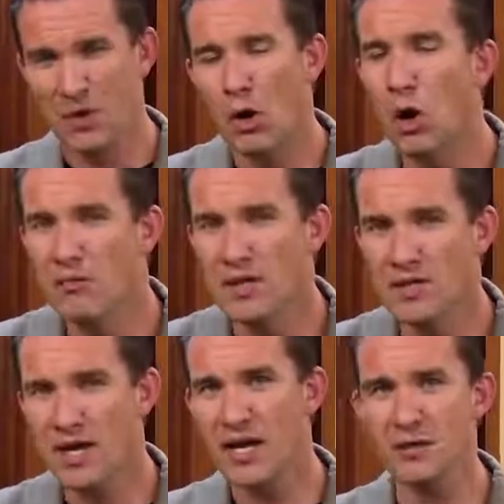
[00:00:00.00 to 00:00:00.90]

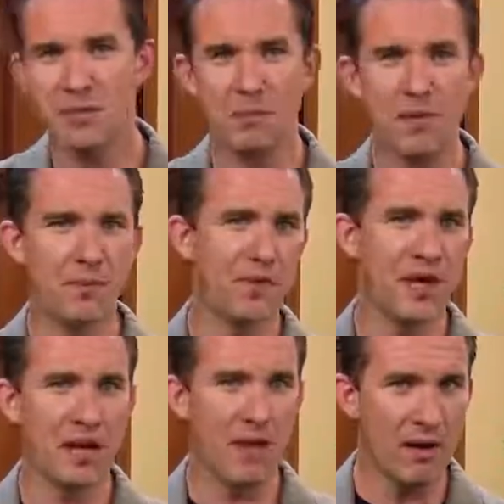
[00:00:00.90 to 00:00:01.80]
Oftentimes, when people
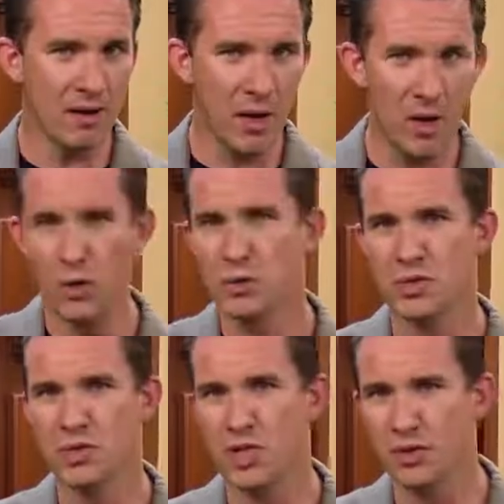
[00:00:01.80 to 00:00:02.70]
think about
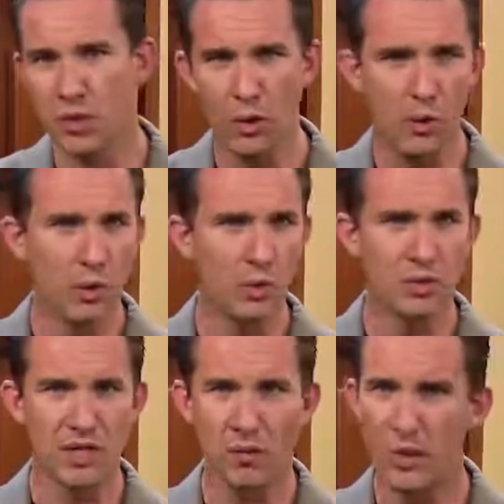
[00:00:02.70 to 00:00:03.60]
ghosts and
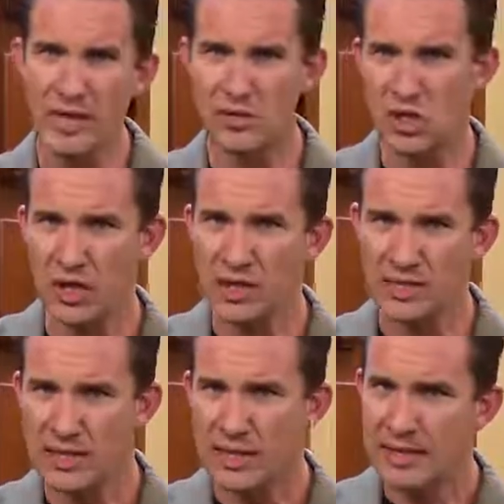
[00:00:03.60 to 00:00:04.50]
ghouls and
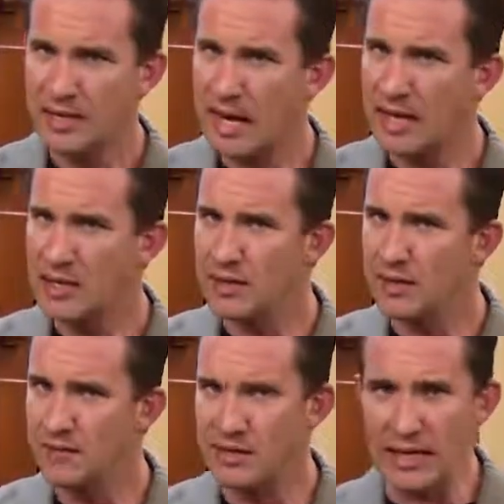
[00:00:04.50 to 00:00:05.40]
witches, the
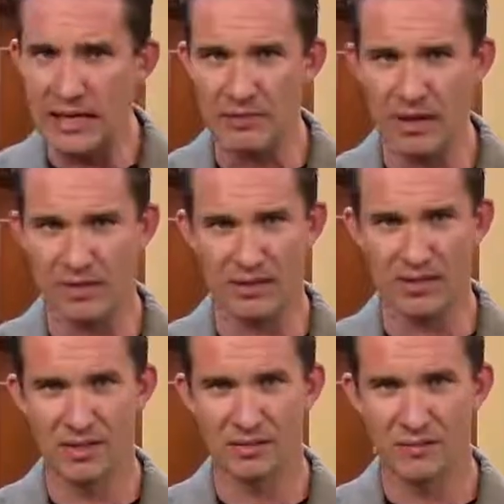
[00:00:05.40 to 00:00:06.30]
idea of
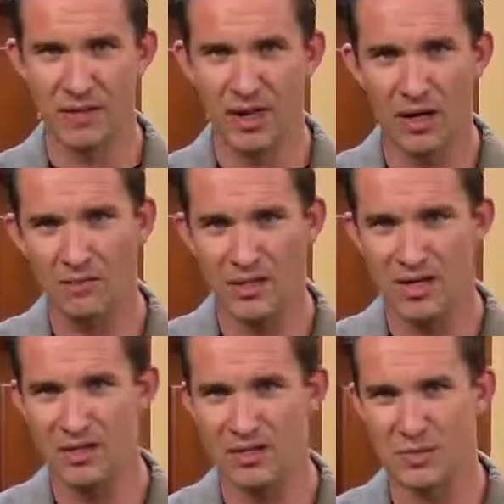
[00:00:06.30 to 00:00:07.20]
demons comes
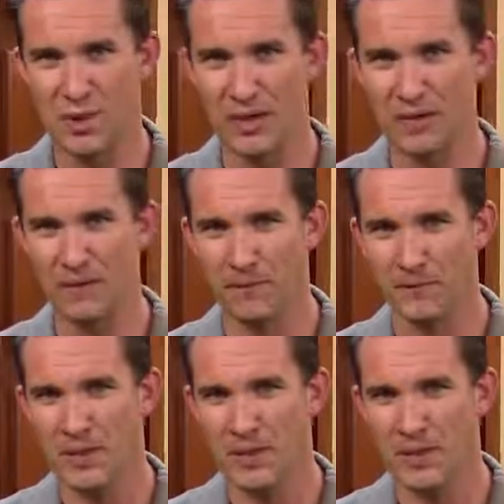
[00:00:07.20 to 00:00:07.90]
in as well.